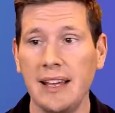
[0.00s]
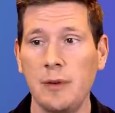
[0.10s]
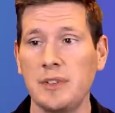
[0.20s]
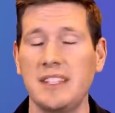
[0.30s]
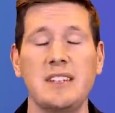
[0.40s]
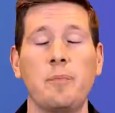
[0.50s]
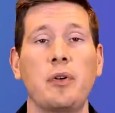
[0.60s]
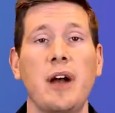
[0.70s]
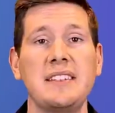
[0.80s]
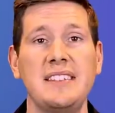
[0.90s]
It was a
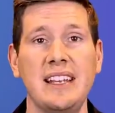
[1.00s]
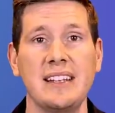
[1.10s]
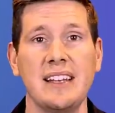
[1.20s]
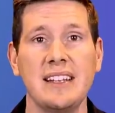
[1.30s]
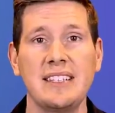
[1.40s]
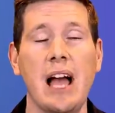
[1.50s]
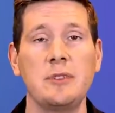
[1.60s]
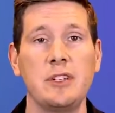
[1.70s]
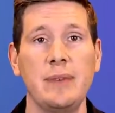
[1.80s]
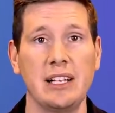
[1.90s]
depressing
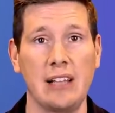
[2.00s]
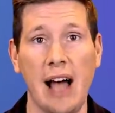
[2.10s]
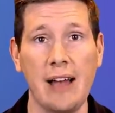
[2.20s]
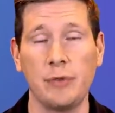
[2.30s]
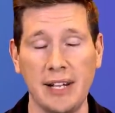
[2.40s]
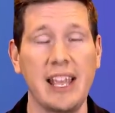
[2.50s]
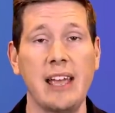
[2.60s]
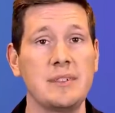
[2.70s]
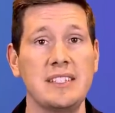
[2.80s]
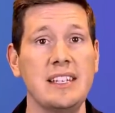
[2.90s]
time to be alive when it
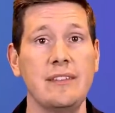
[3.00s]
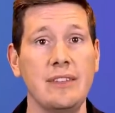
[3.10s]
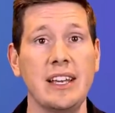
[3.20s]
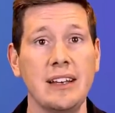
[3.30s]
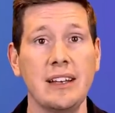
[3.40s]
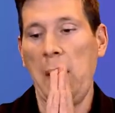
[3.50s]
came to TV.